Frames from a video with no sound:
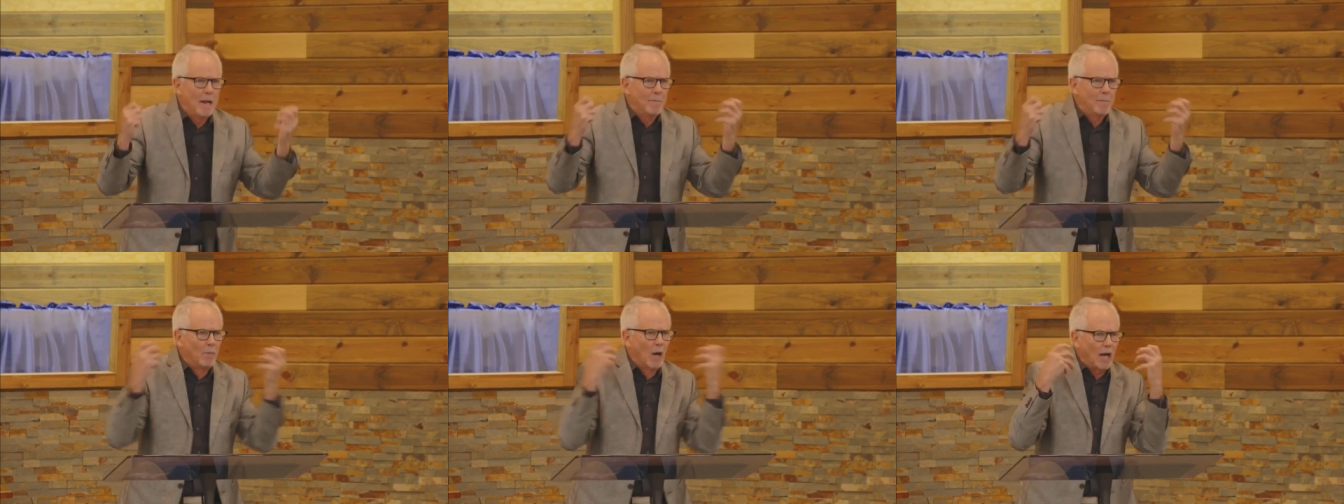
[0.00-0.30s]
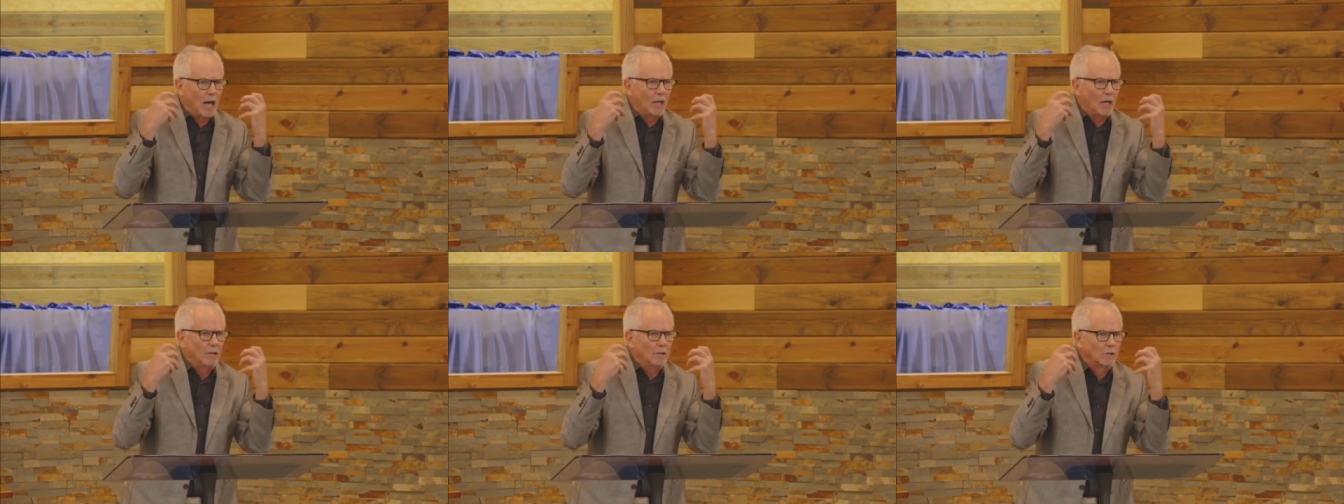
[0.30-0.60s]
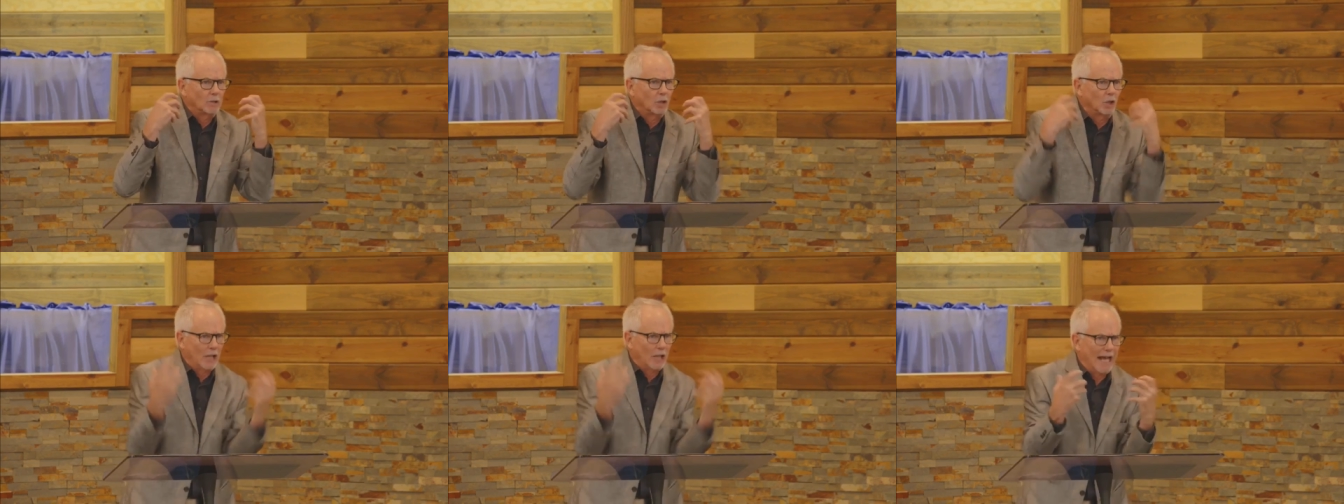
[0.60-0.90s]
but
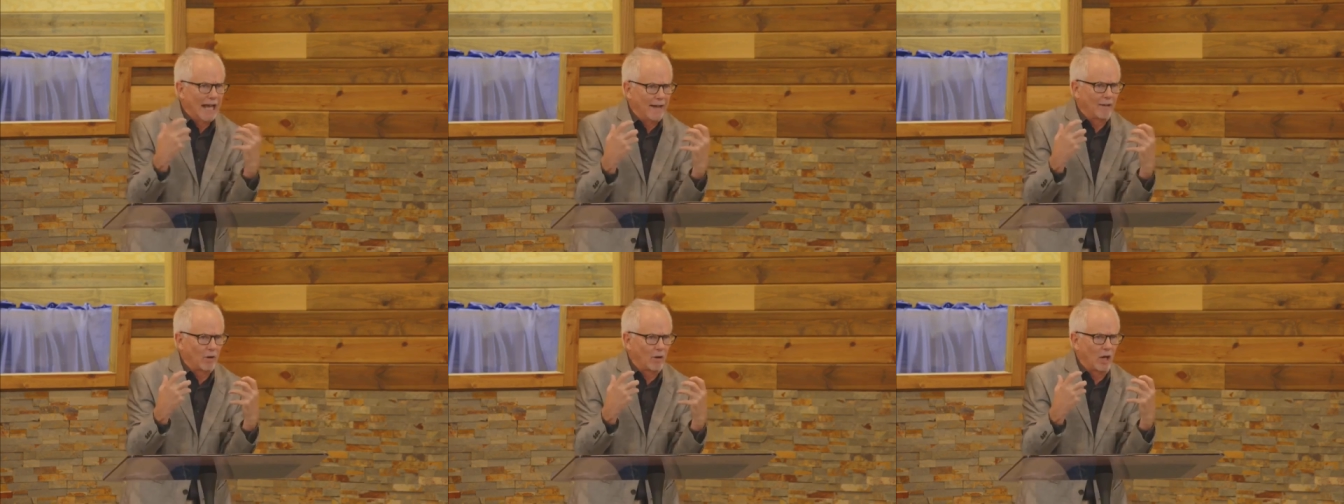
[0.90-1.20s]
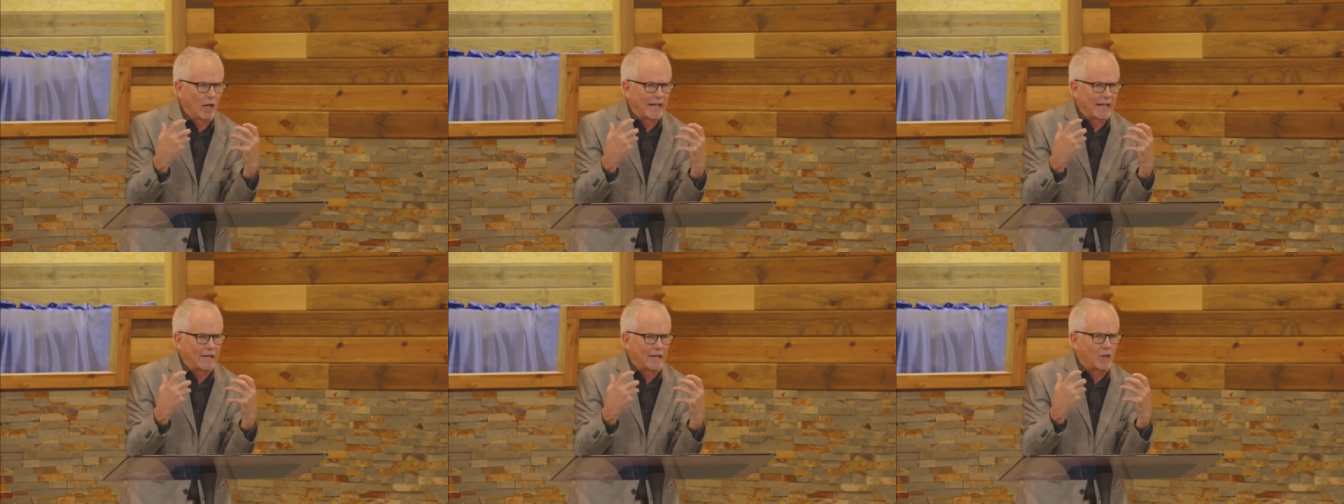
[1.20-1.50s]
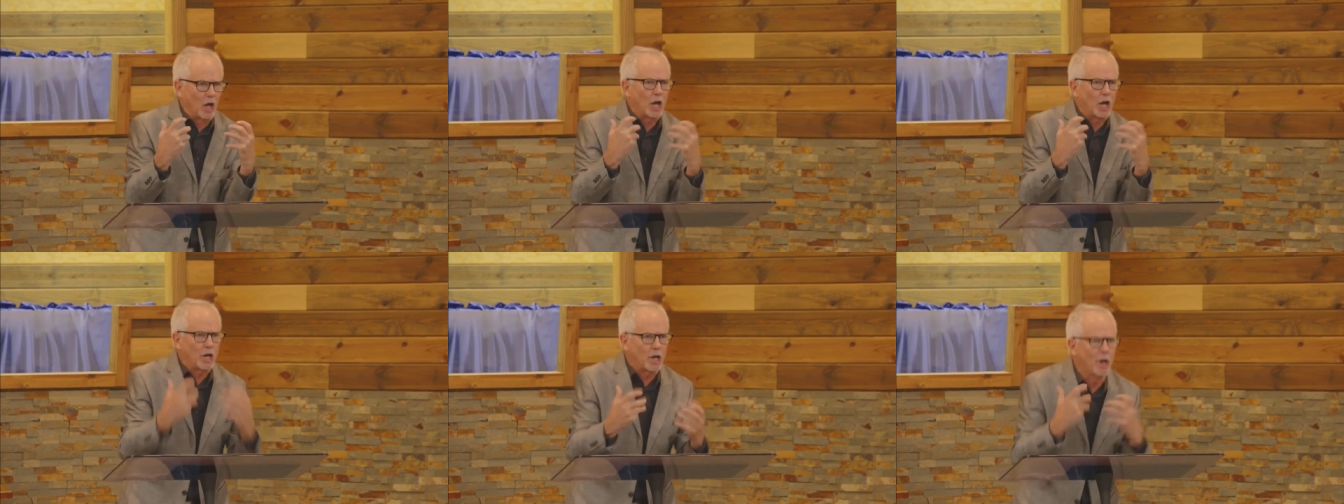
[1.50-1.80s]
literally
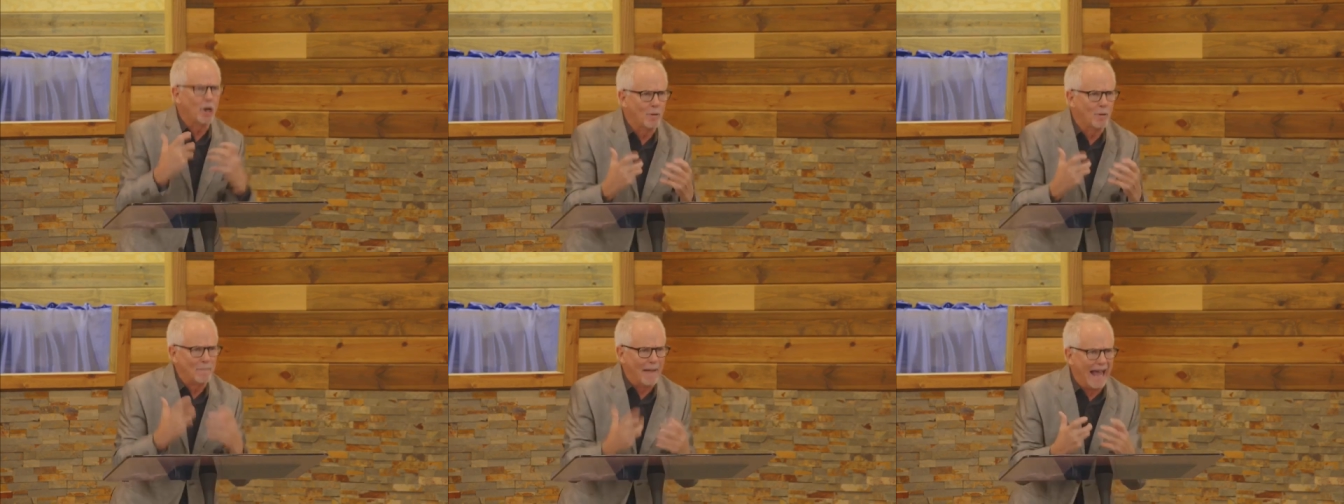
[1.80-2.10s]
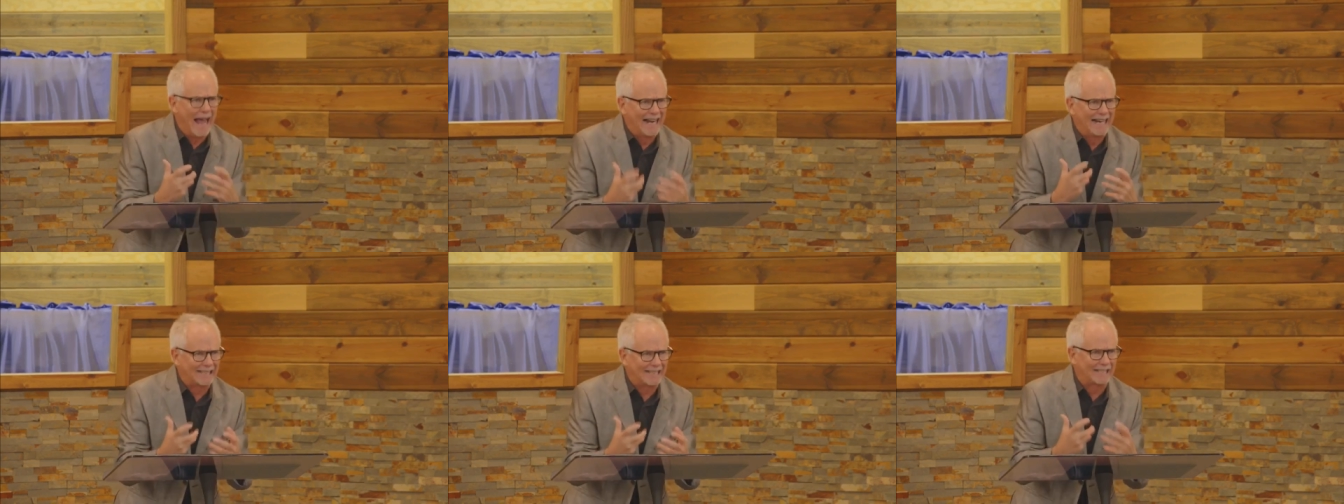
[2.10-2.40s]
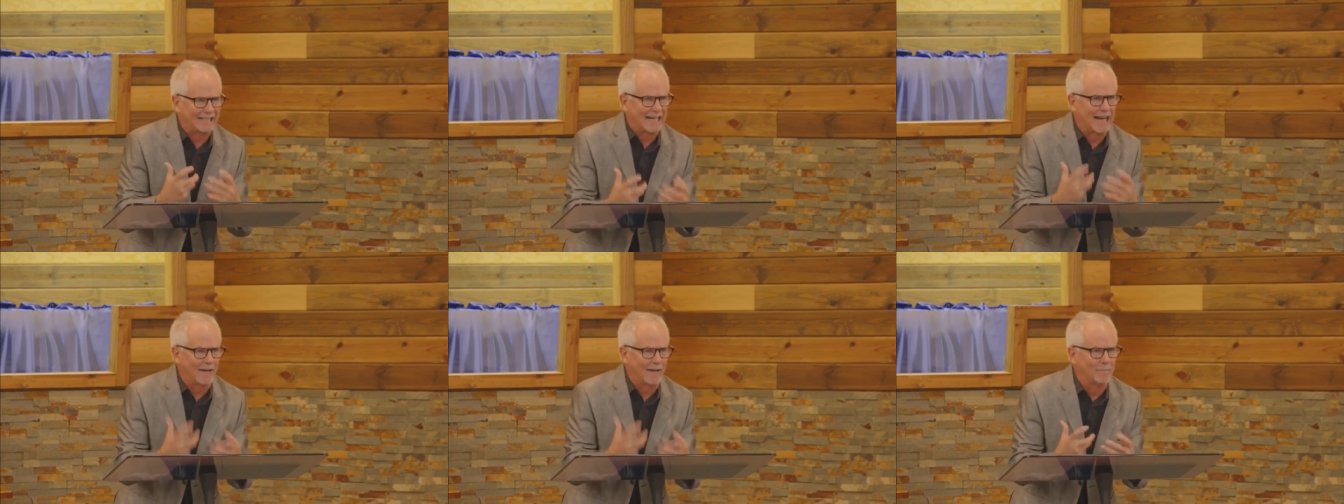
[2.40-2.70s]
the
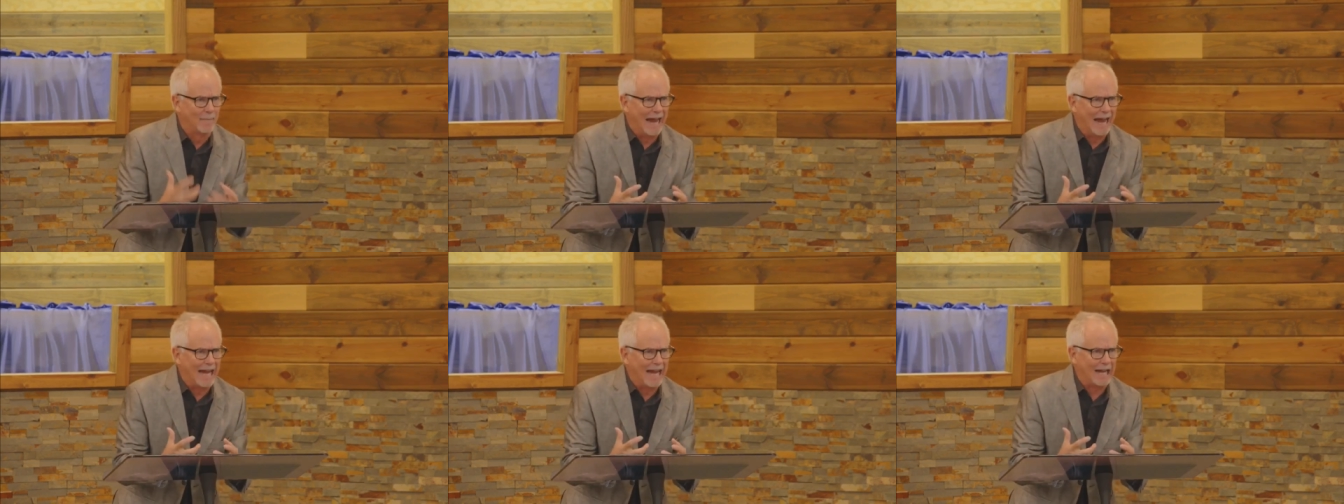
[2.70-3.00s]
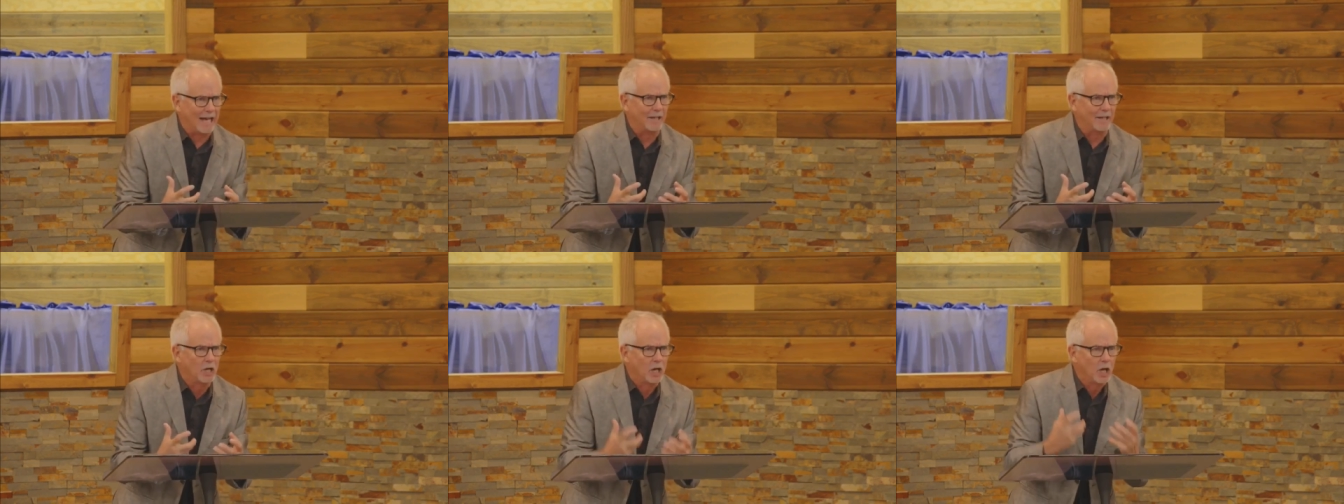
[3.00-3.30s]
humanity of man.